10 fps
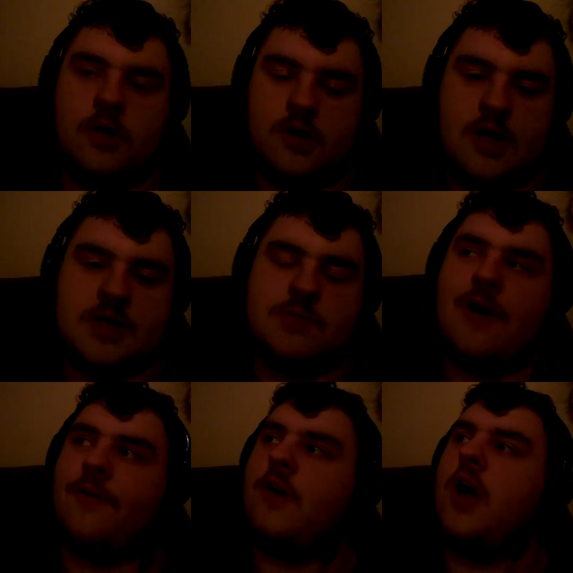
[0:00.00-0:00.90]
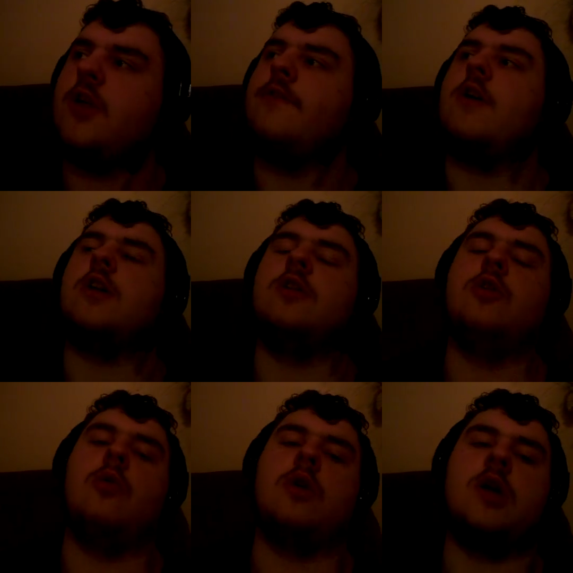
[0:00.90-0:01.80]
Yeah, that's why I thought you fucking
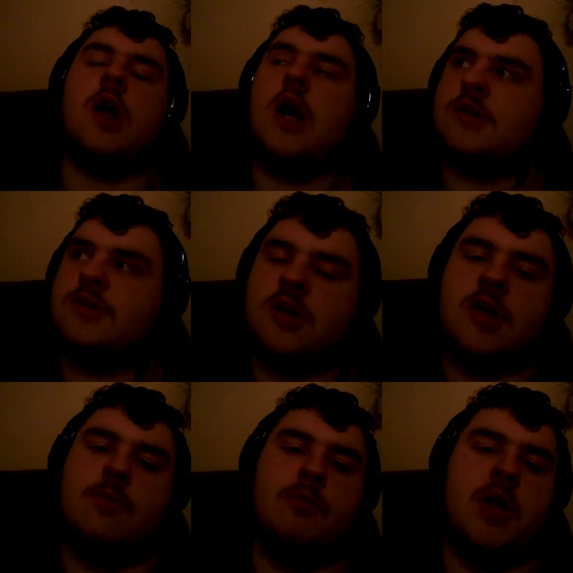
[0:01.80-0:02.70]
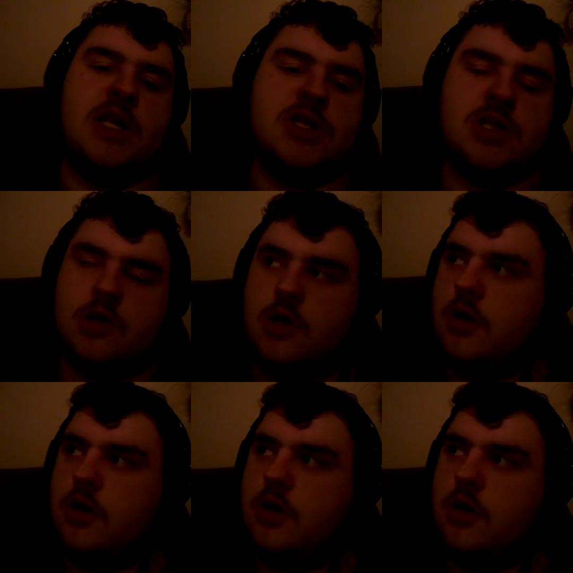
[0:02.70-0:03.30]
little cocksucking bitch.